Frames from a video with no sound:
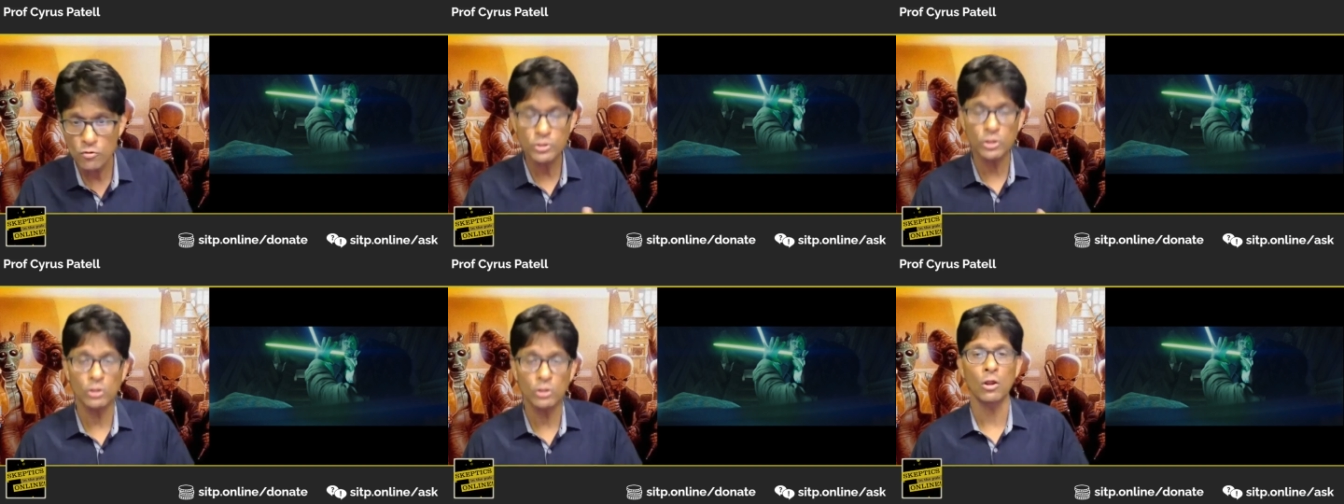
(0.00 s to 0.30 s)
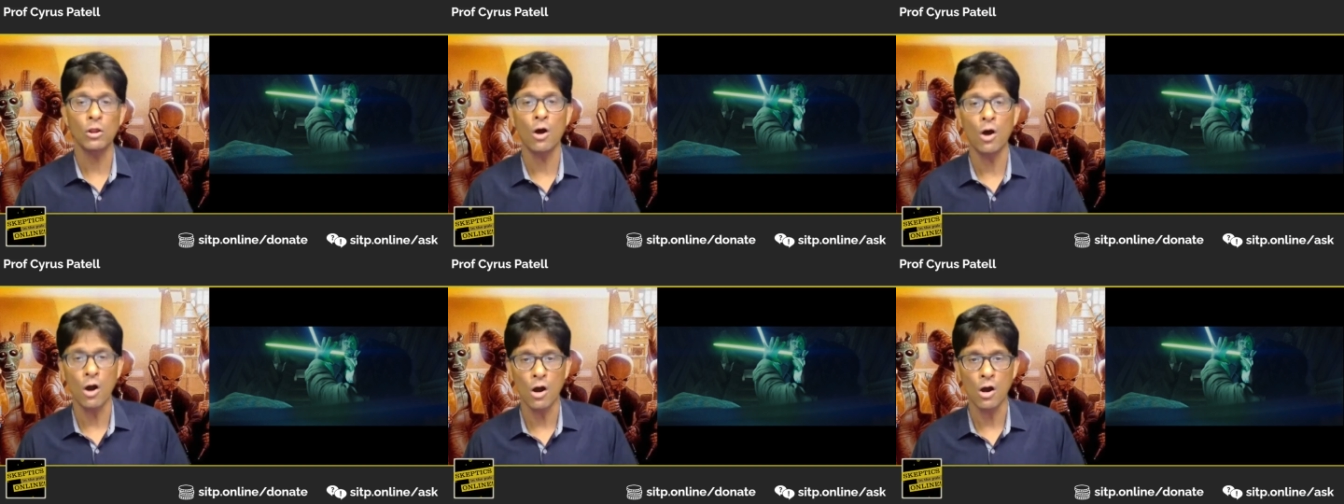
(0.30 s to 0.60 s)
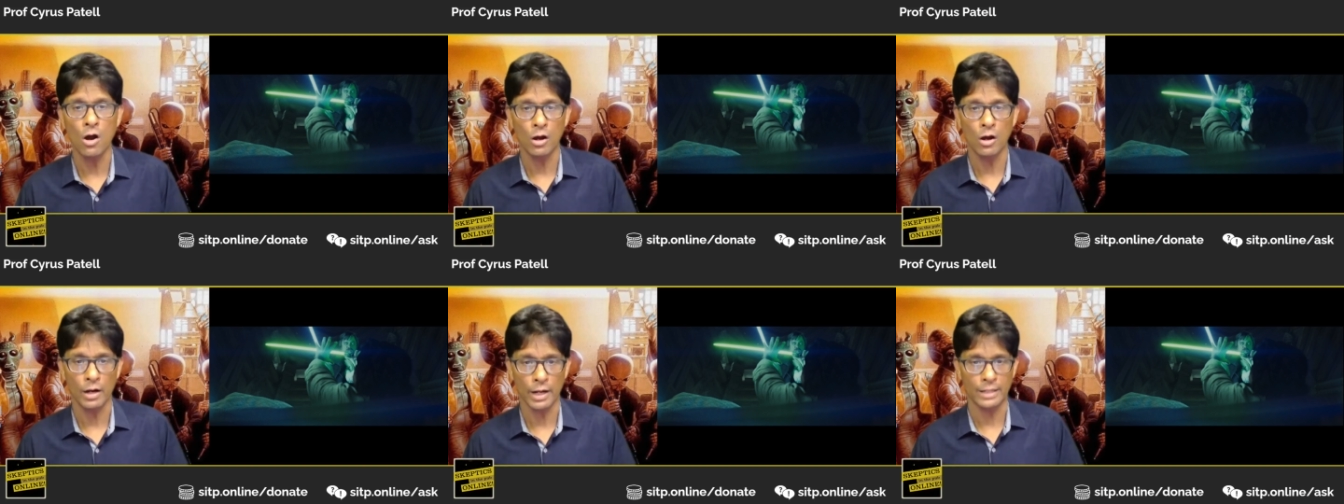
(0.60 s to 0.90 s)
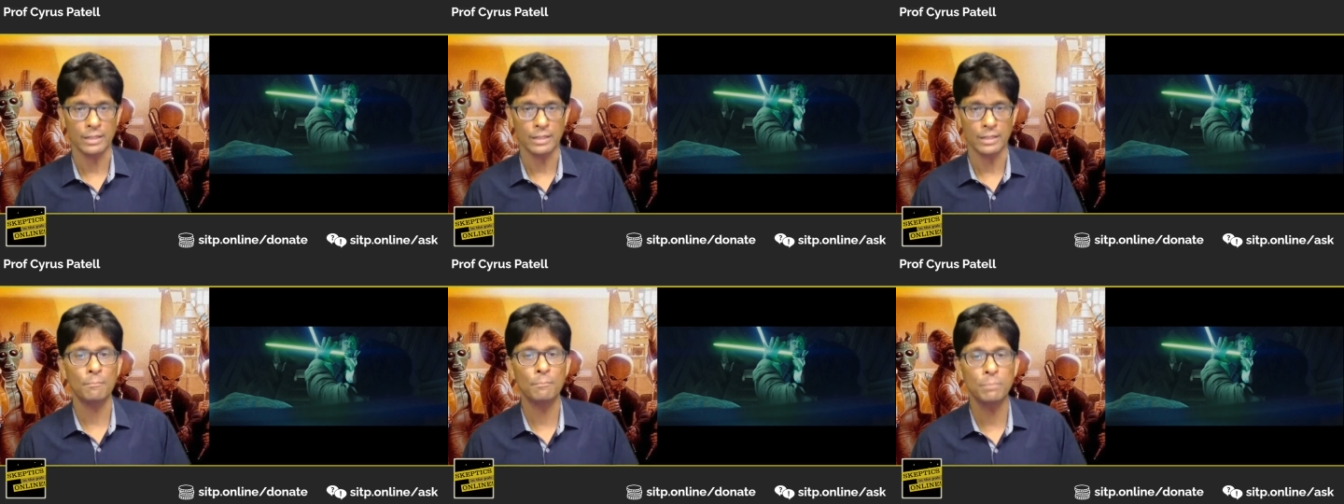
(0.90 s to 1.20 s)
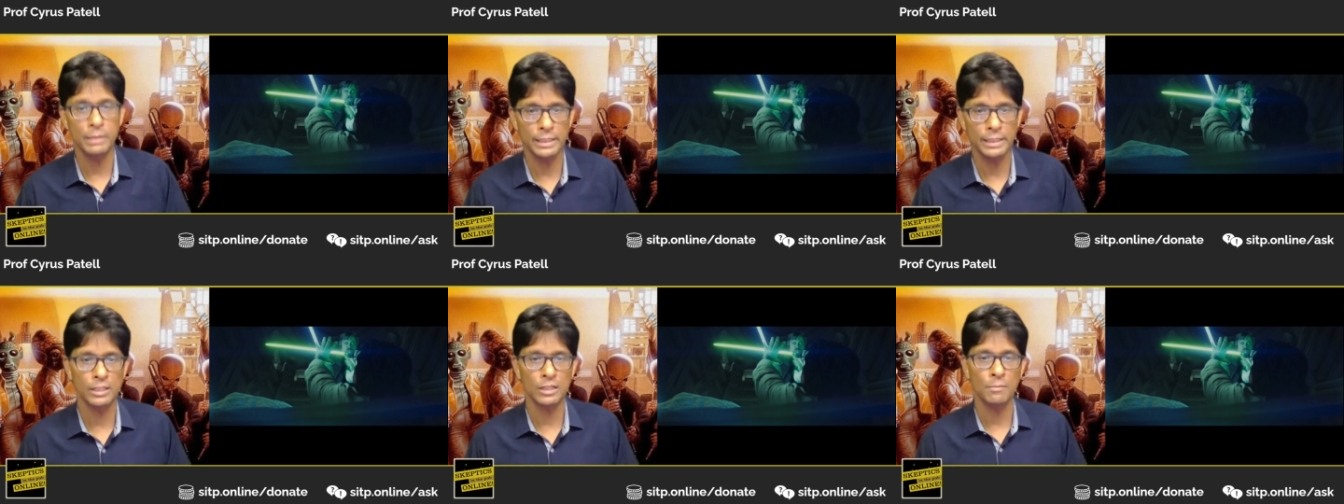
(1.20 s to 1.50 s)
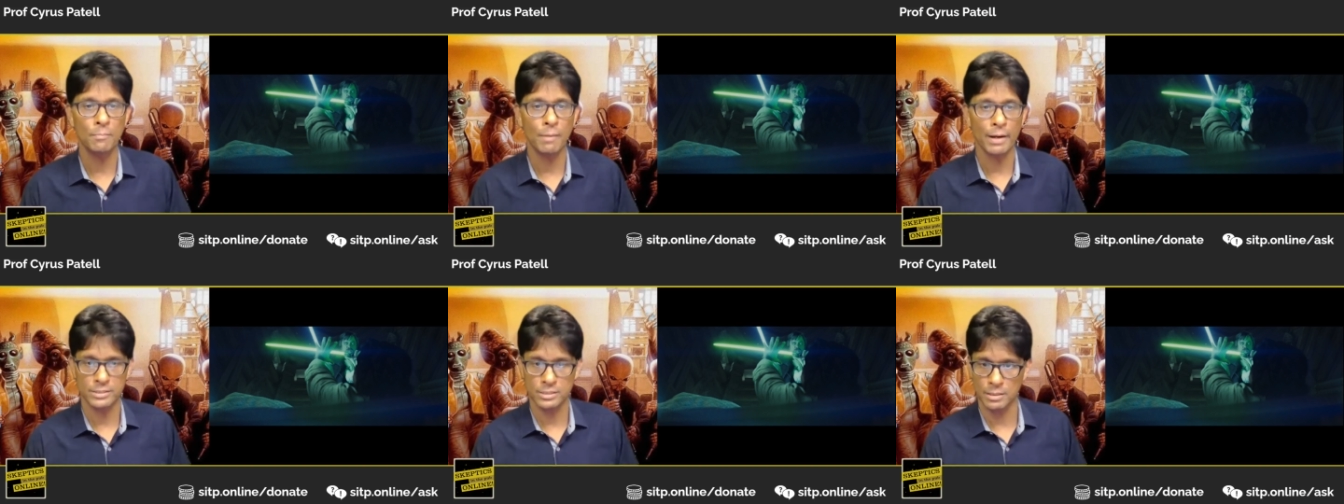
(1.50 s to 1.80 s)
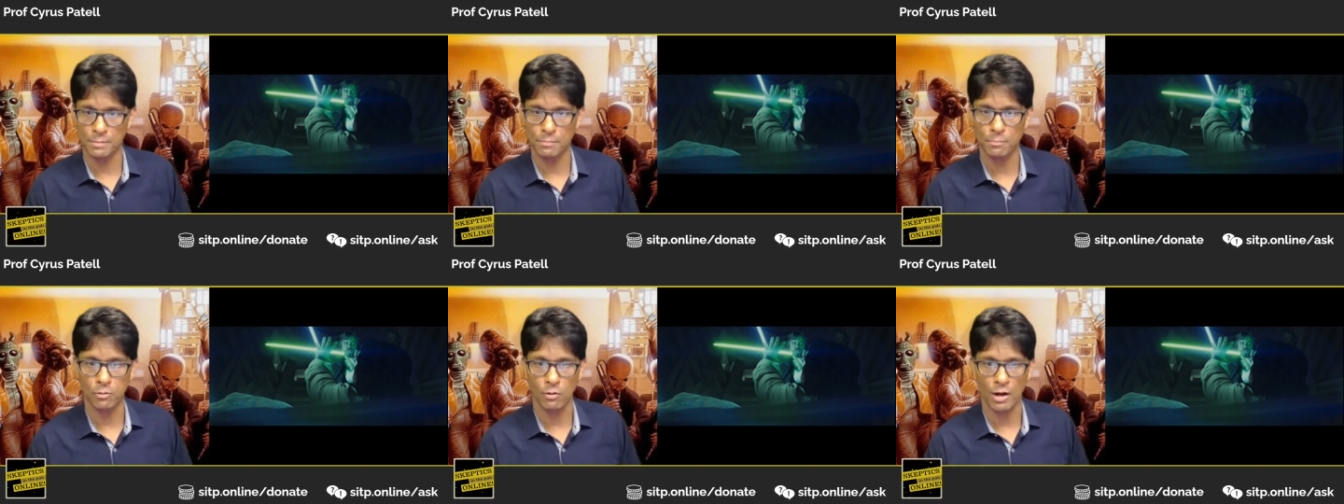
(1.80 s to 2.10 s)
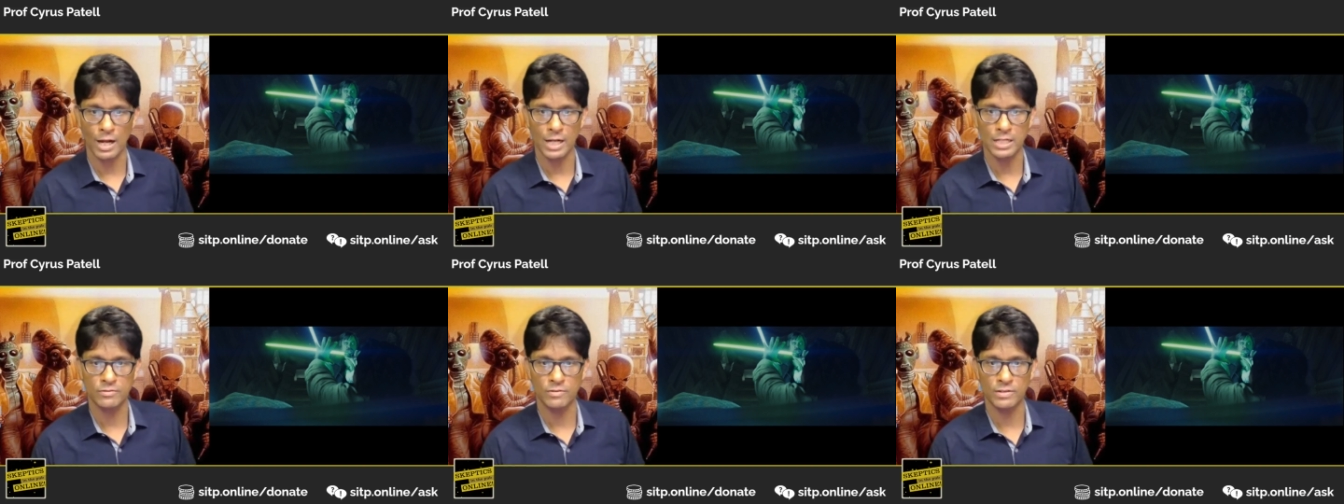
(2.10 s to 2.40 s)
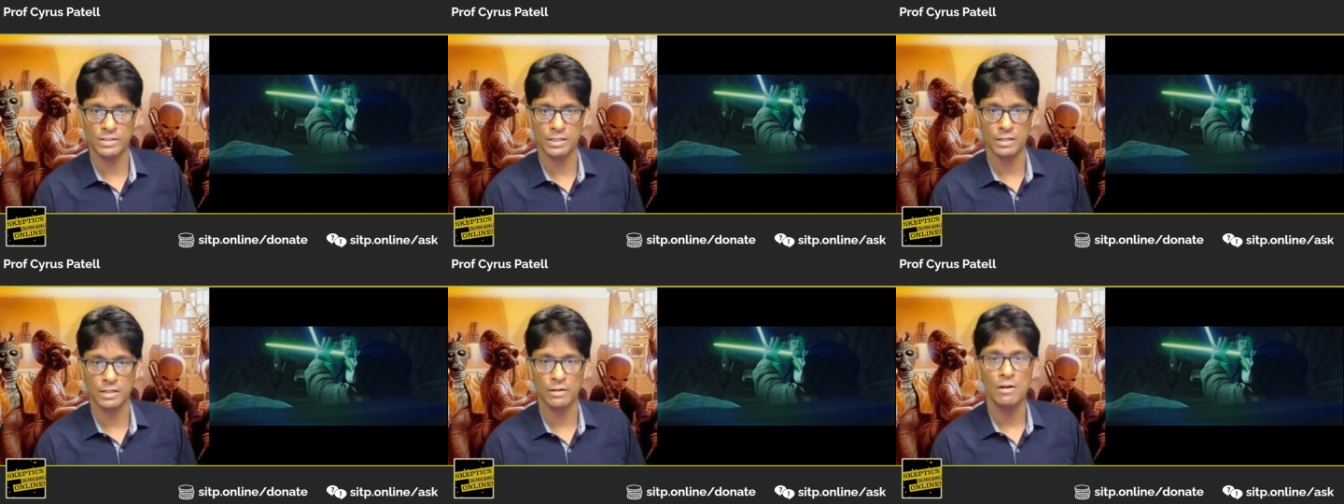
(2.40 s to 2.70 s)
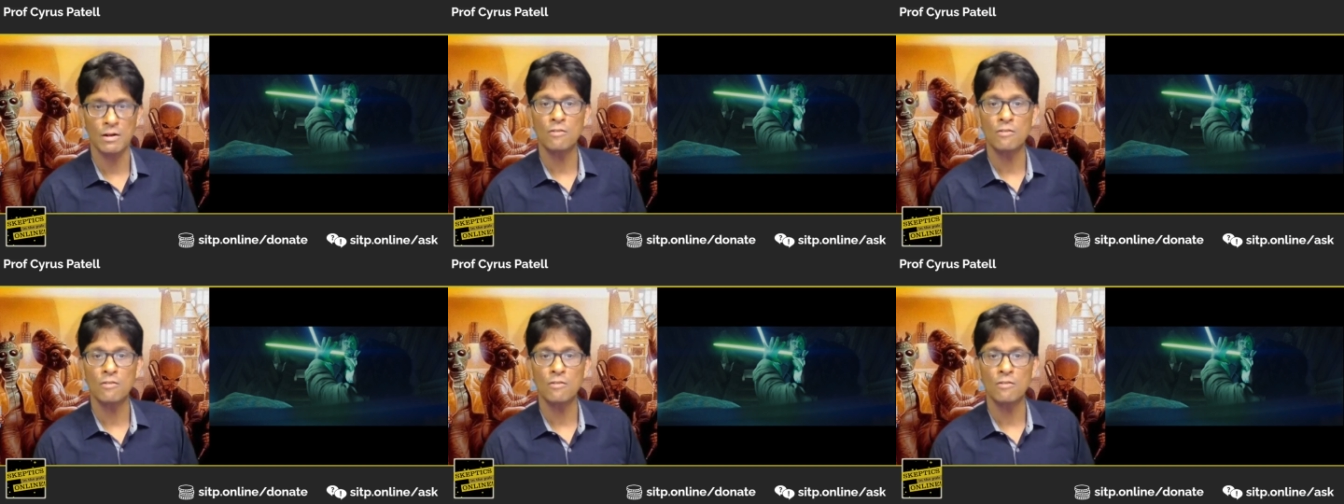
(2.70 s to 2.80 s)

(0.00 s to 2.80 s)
along and completed by a surprise visit